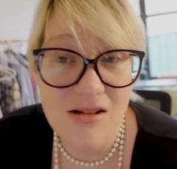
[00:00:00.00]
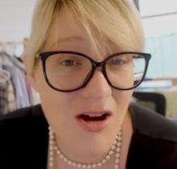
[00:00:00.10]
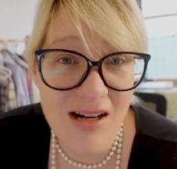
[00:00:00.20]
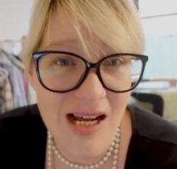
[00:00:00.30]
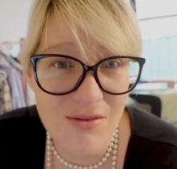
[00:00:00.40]
and
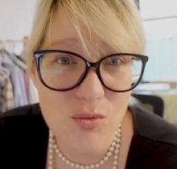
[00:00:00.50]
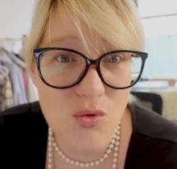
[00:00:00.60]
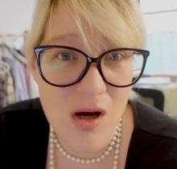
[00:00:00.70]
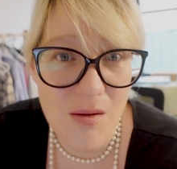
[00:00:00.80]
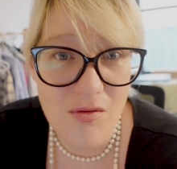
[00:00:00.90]
I didn't have to
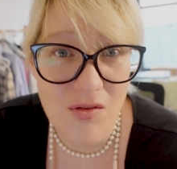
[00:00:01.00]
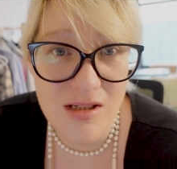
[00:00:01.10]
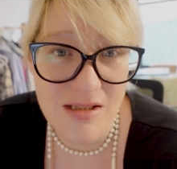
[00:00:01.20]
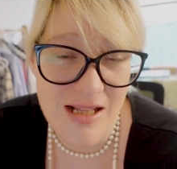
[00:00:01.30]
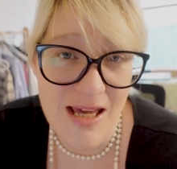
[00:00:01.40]
walk up the
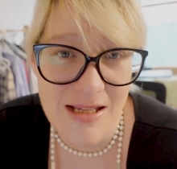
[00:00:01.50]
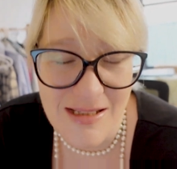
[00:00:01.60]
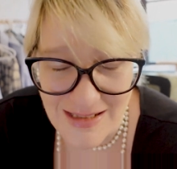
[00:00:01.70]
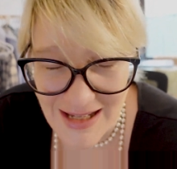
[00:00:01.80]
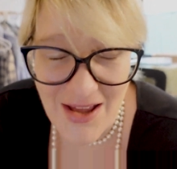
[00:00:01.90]
fucking
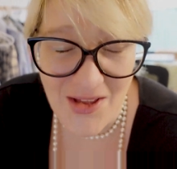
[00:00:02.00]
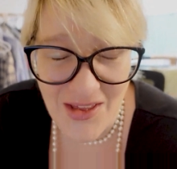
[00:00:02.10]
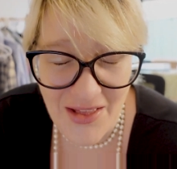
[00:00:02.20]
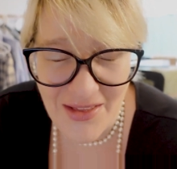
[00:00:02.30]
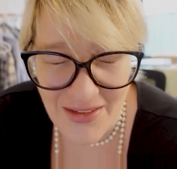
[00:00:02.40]
stairs.
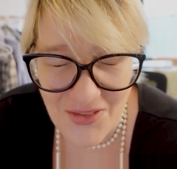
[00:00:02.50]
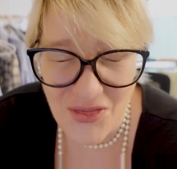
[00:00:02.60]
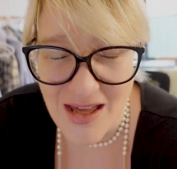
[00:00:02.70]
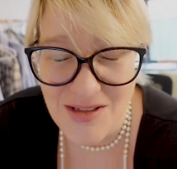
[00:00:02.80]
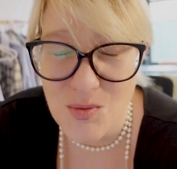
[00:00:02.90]

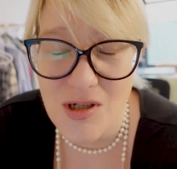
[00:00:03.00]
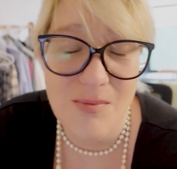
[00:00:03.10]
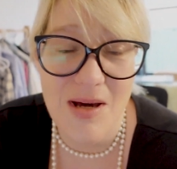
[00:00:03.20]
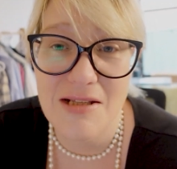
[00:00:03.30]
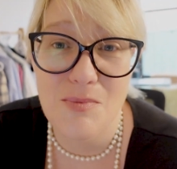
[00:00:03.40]
And that's what
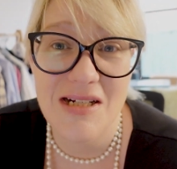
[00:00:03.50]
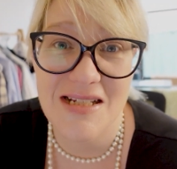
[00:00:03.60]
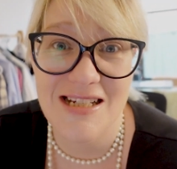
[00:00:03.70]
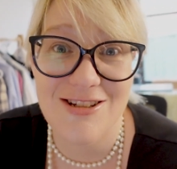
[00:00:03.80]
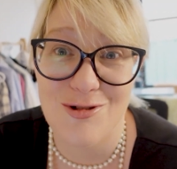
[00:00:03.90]
I based my
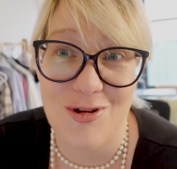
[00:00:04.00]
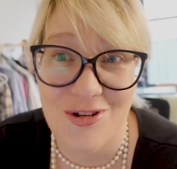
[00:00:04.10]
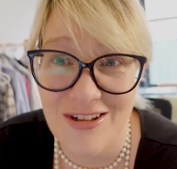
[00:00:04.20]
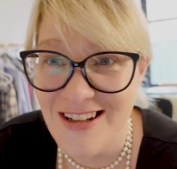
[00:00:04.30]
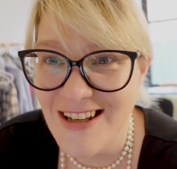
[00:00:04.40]
decision on.